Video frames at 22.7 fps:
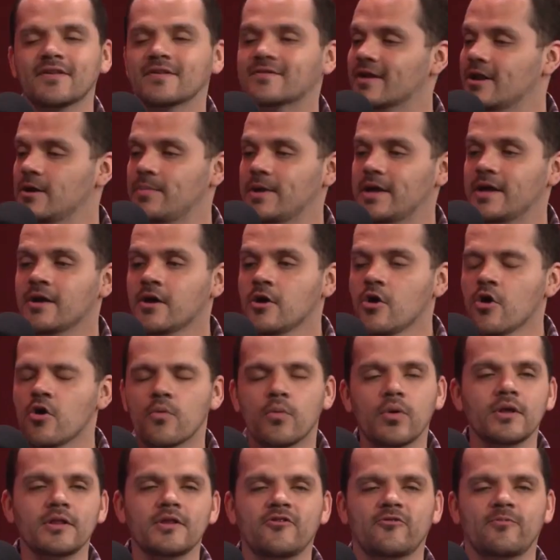it's going to be
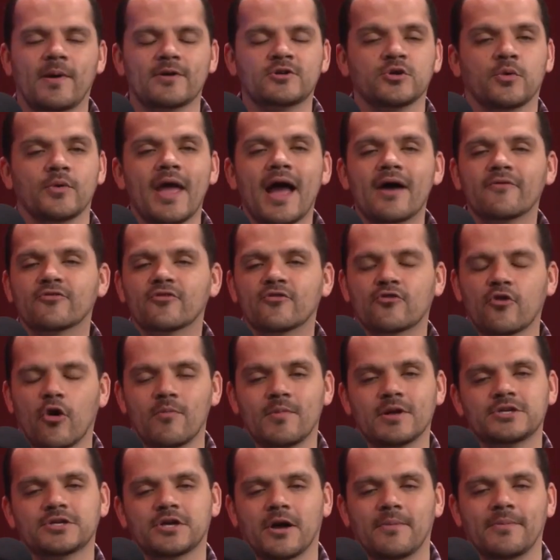really special. We have so
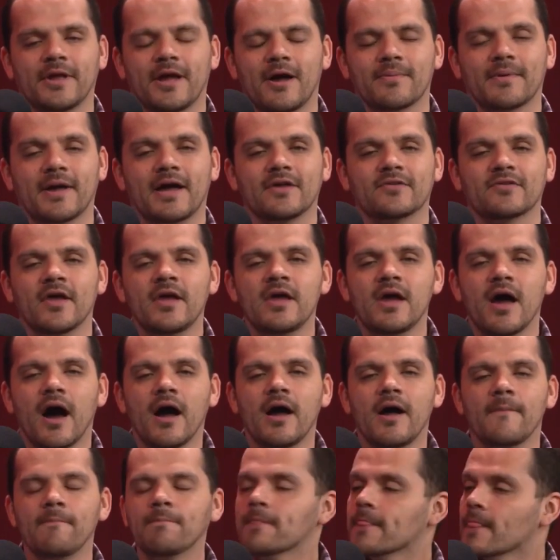much coming up, guys.
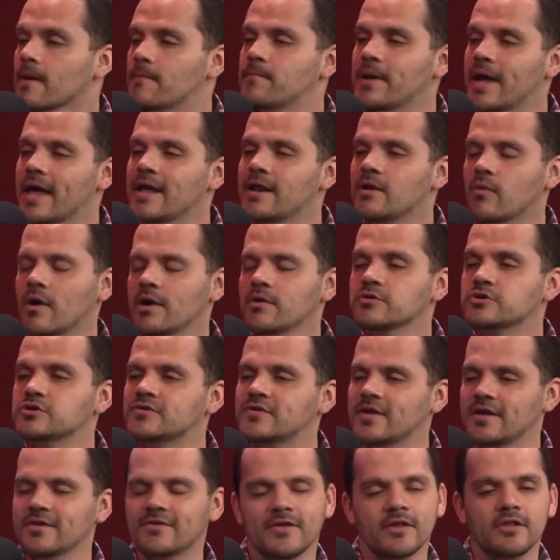Um, but Heidy, why don't you
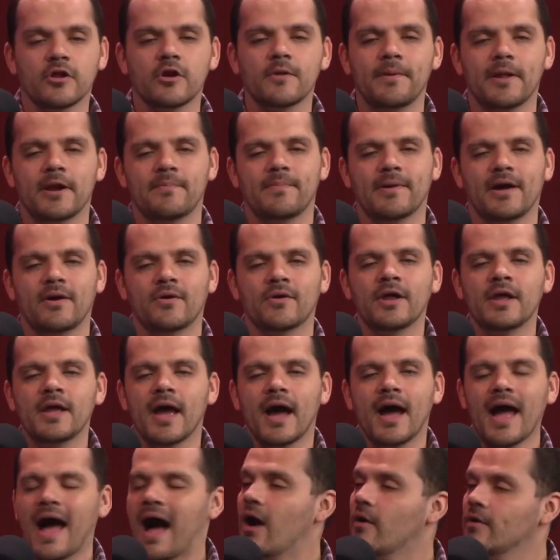tell us a little bit about
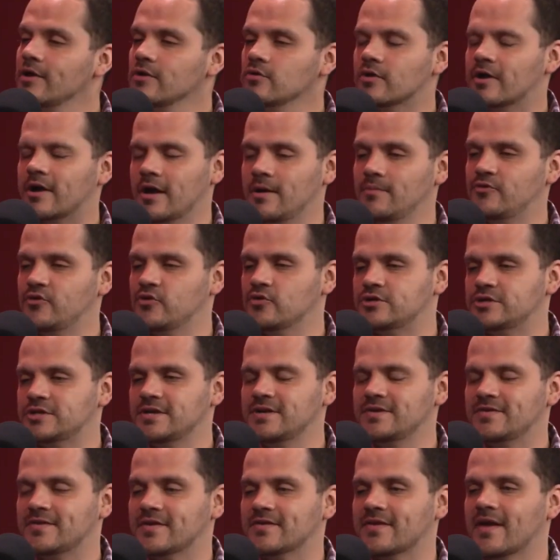uh, how do you come to
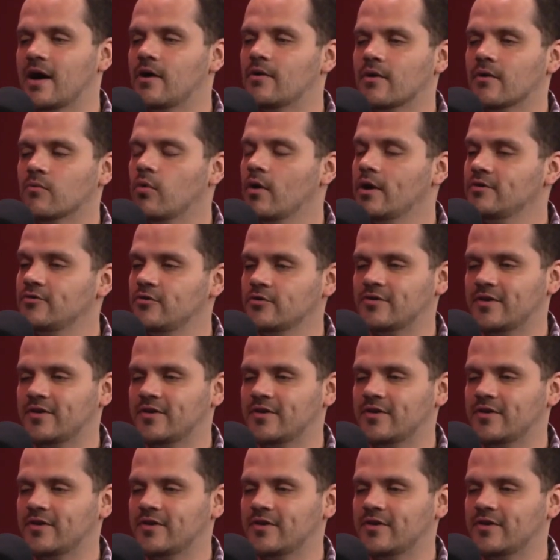Jesus? How what is your